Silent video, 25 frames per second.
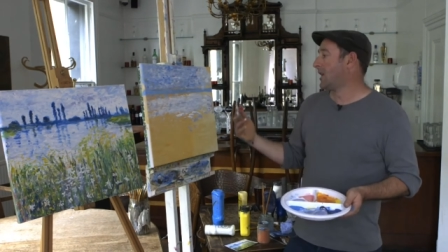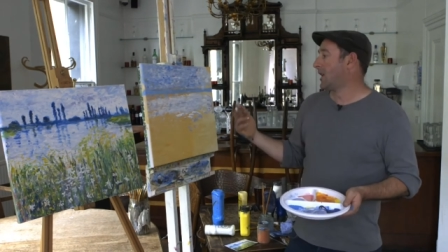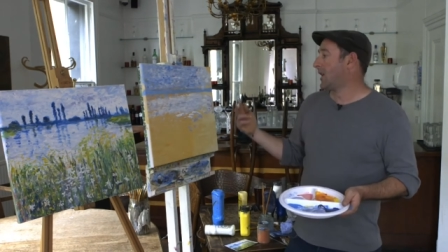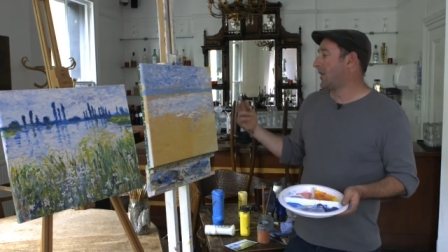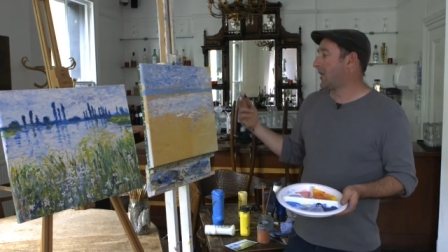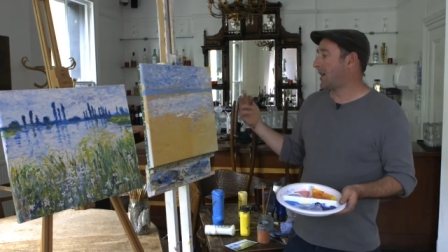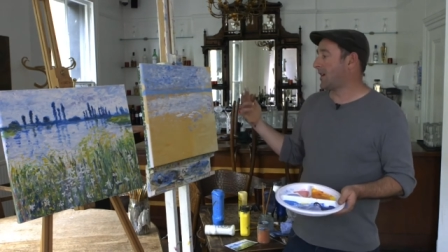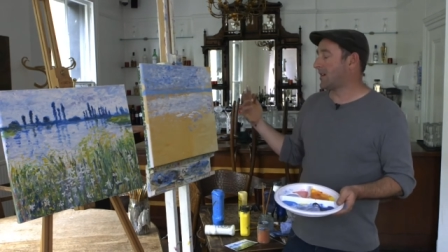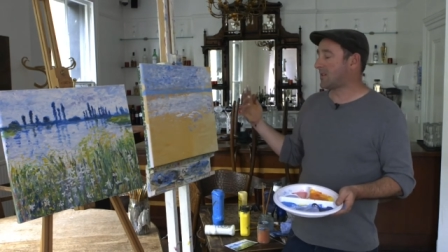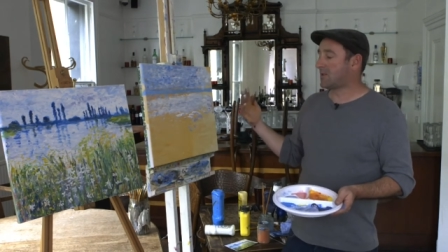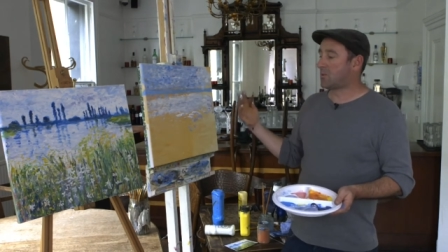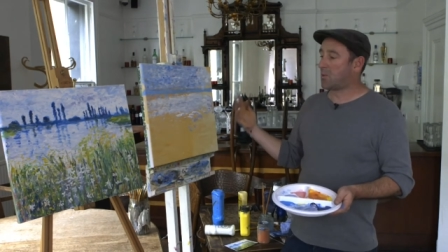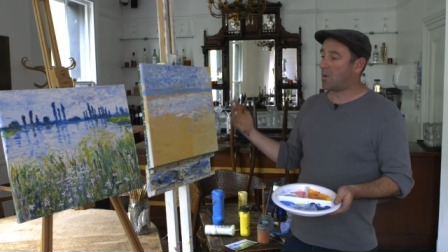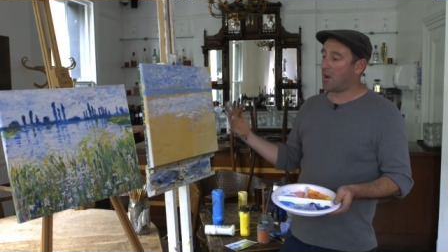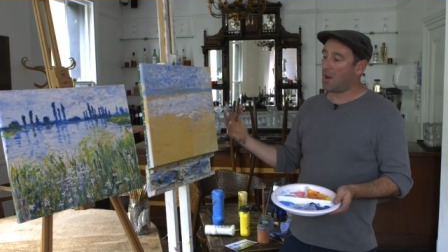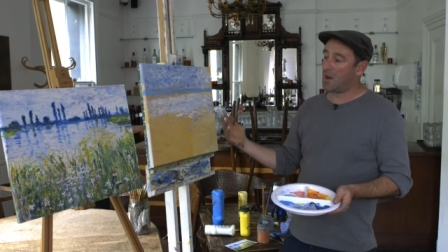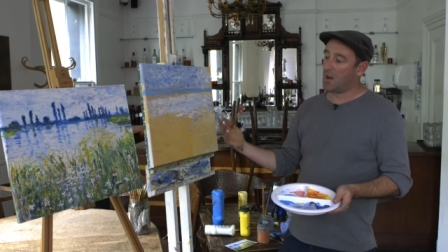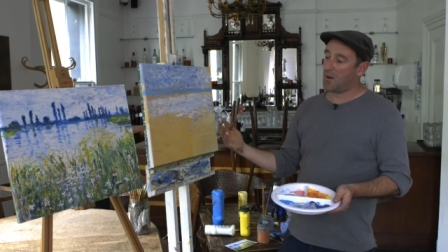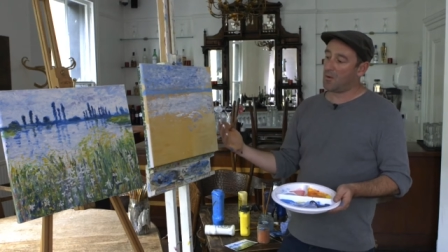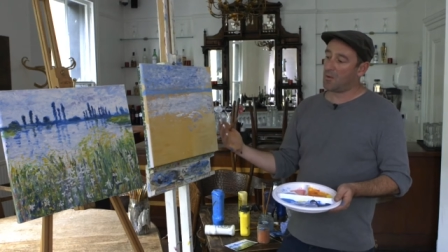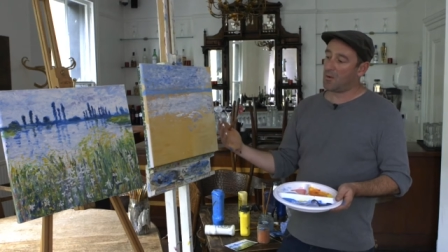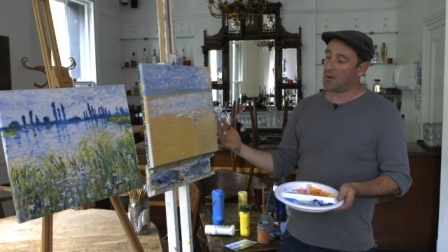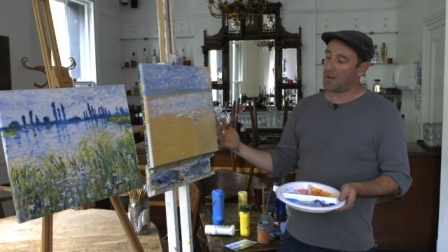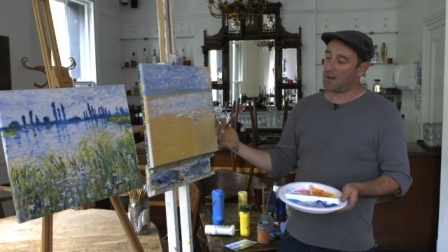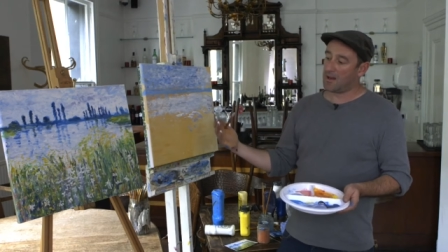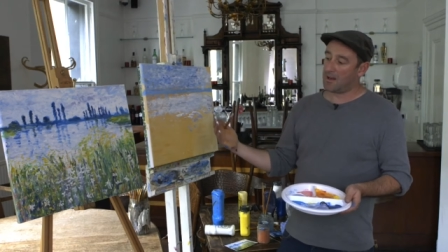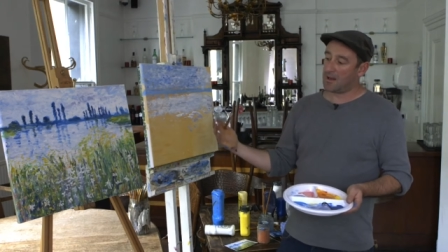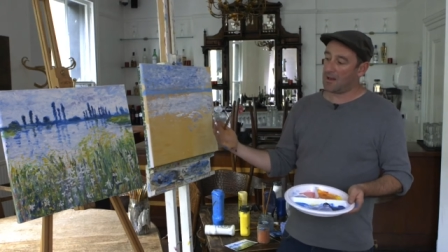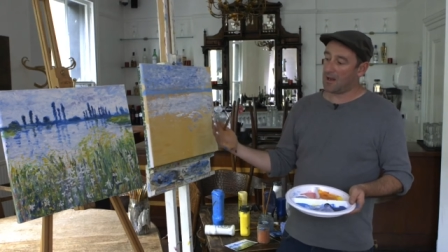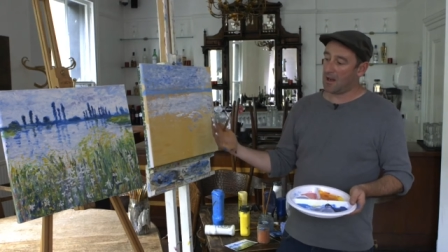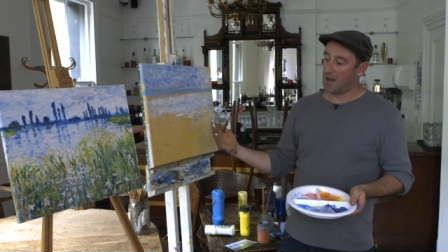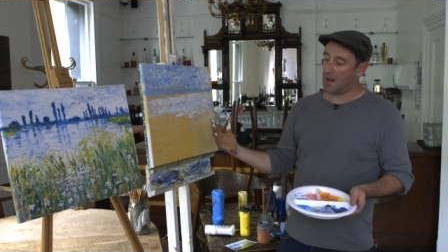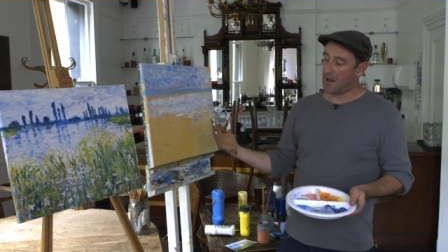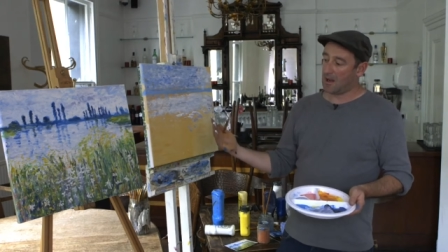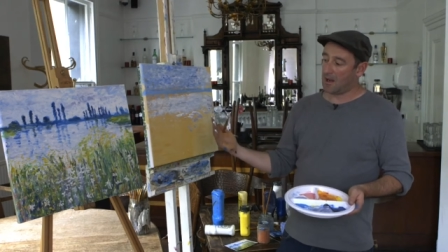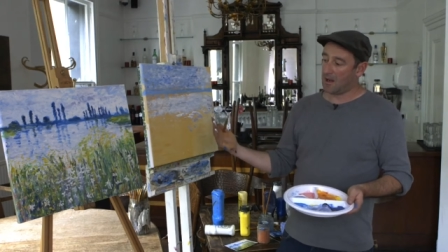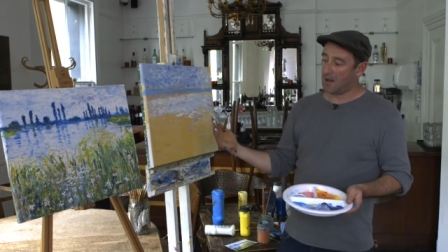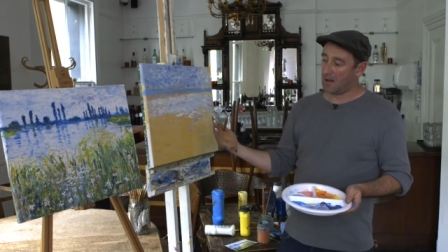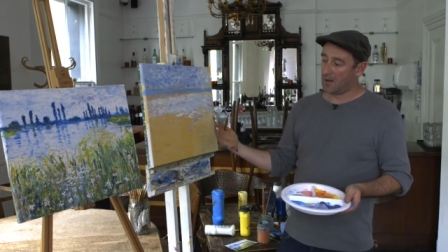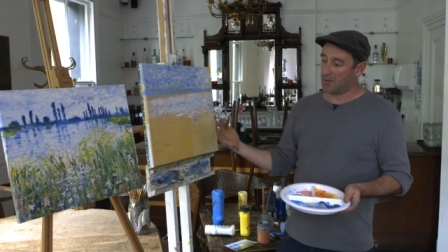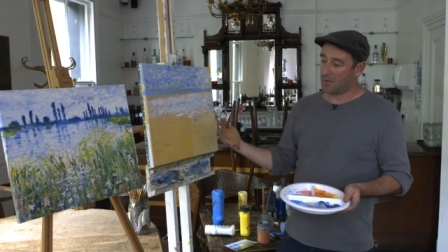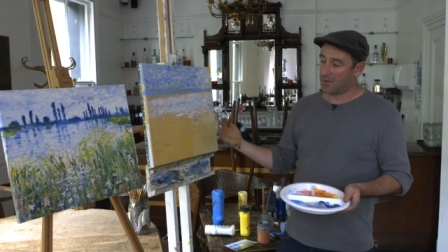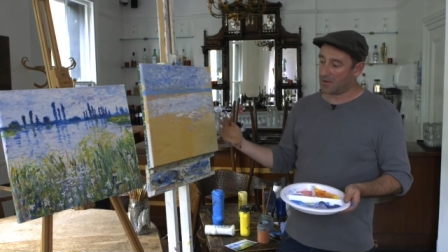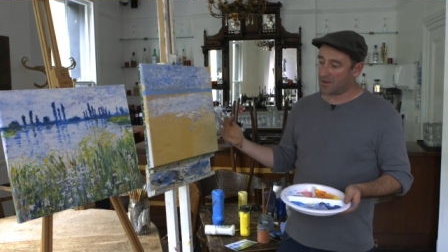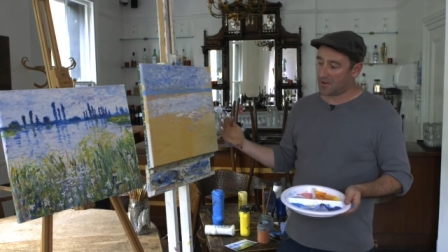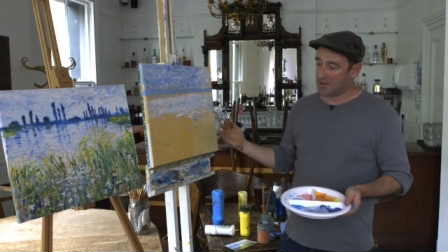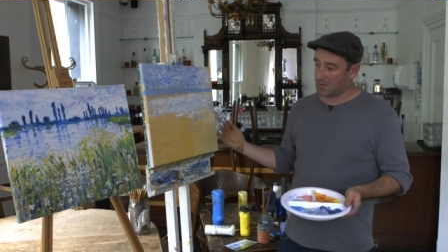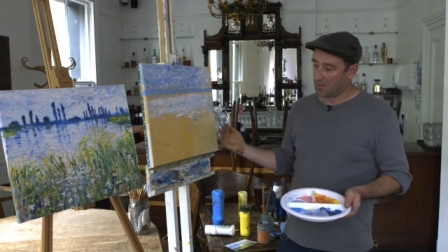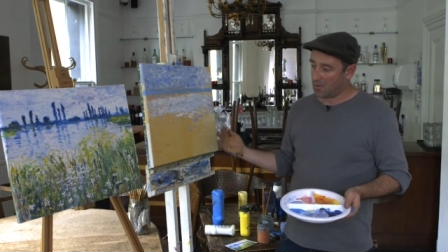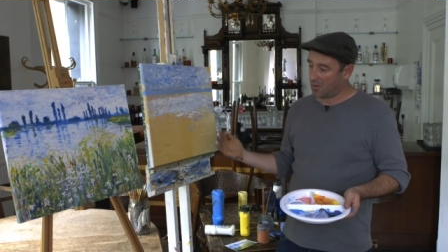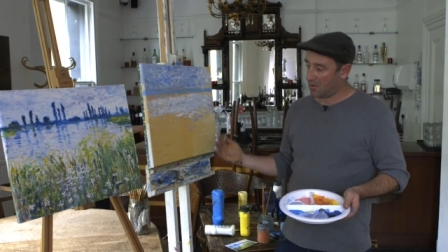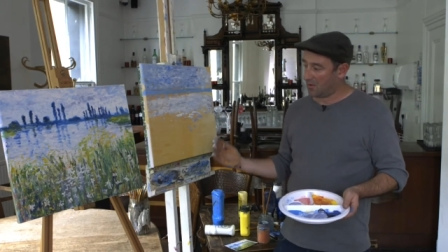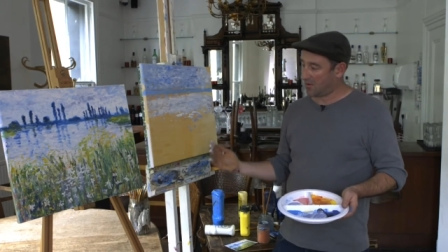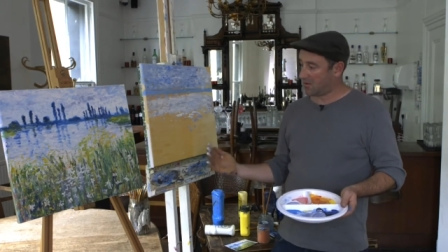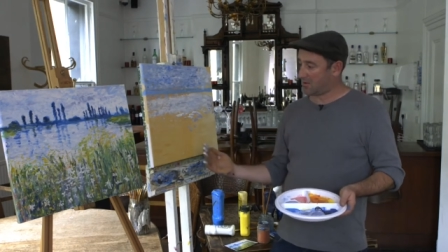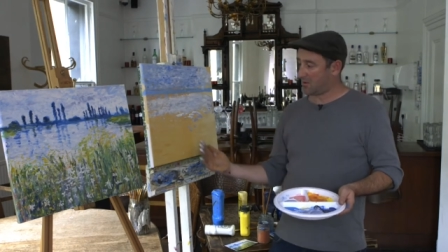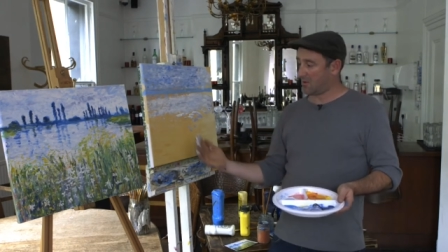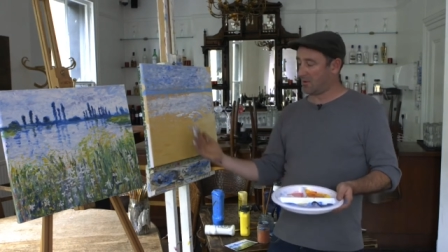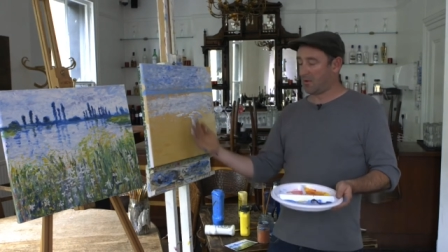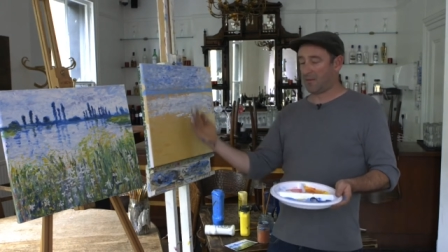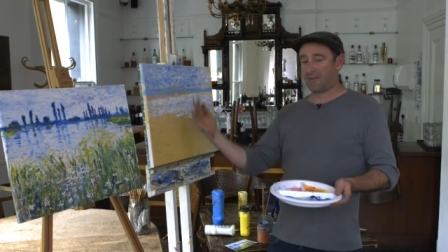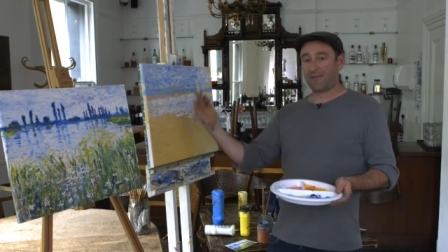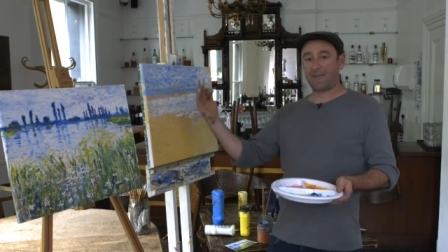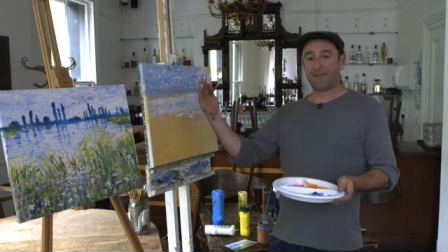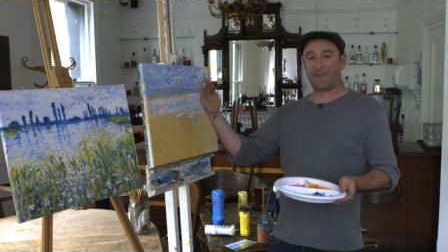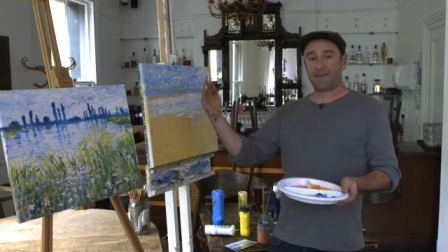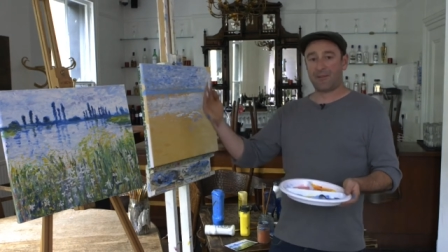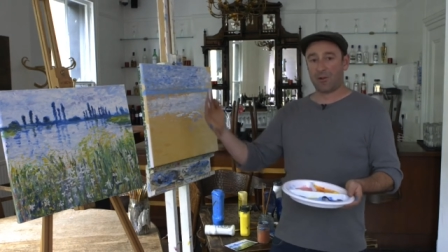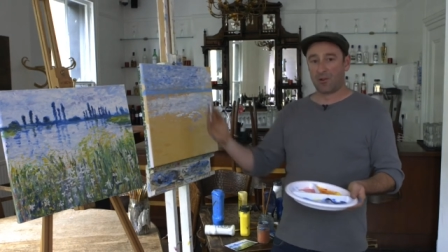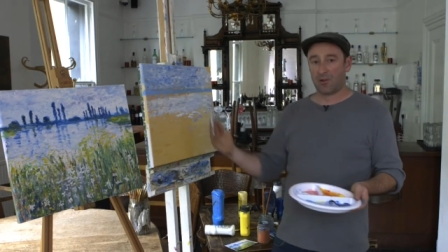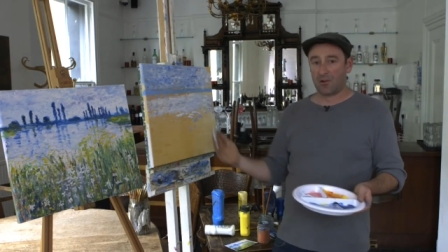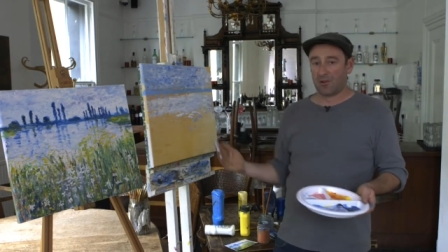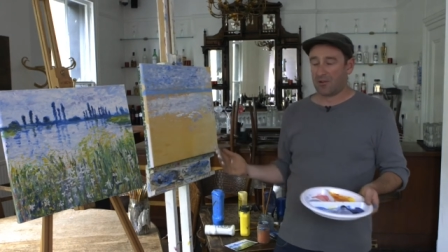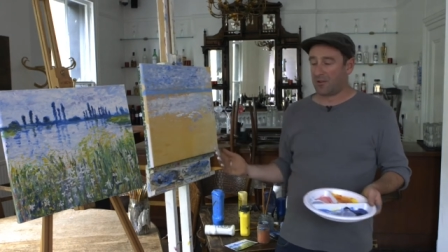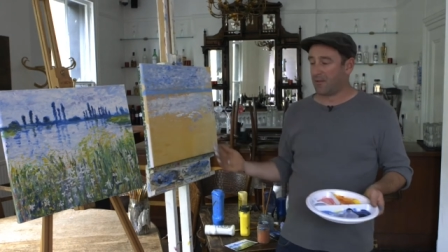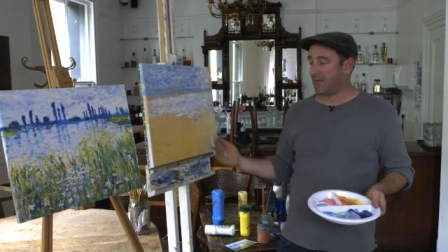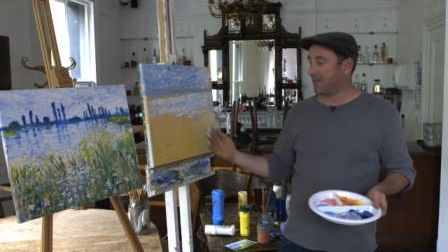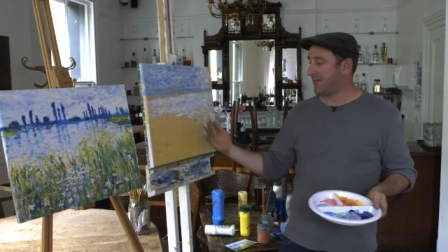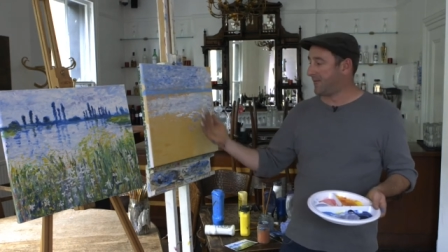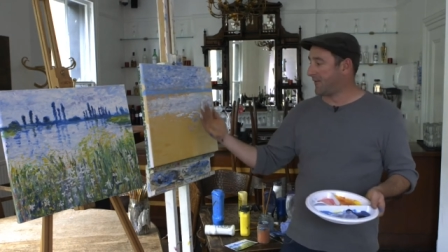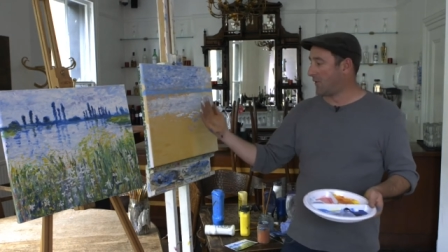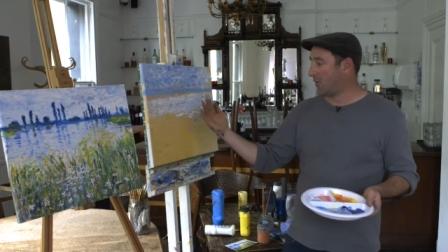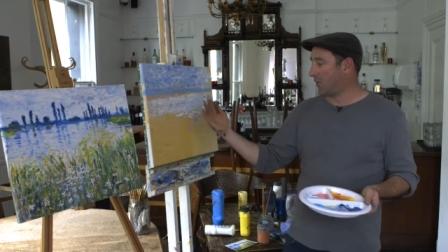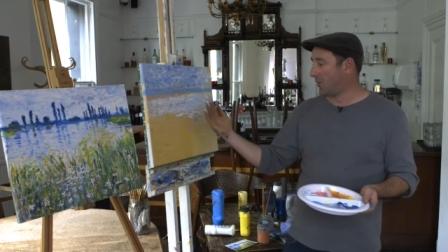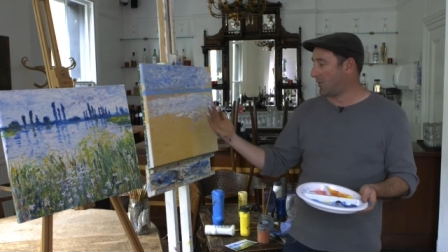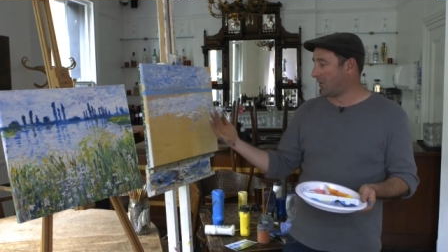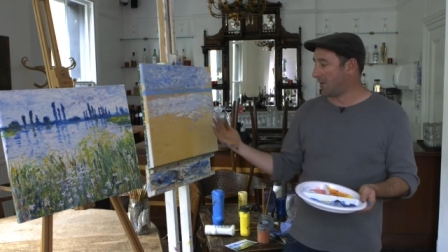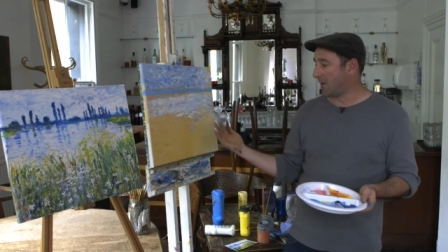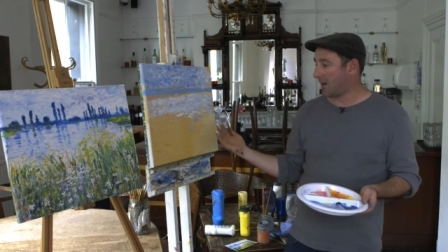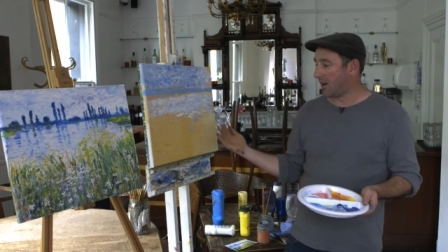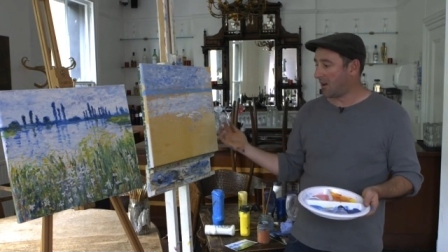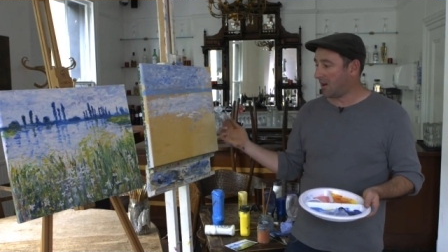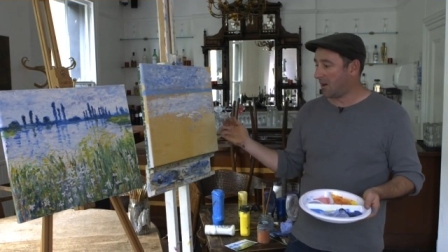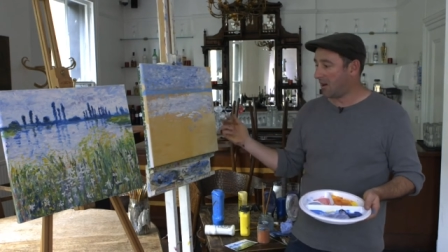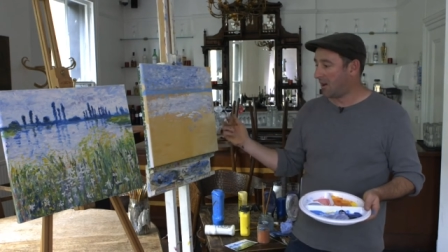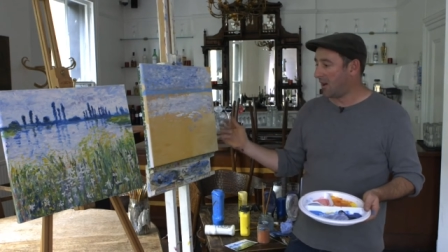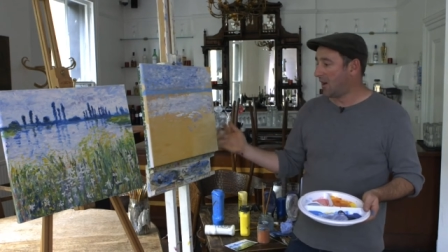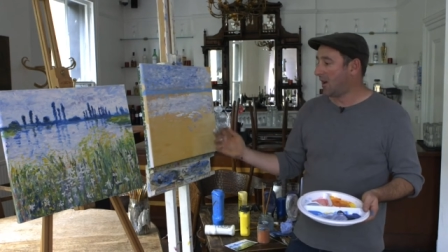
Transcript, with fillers: that's where we, uh, we do all the sort of flora and fauna.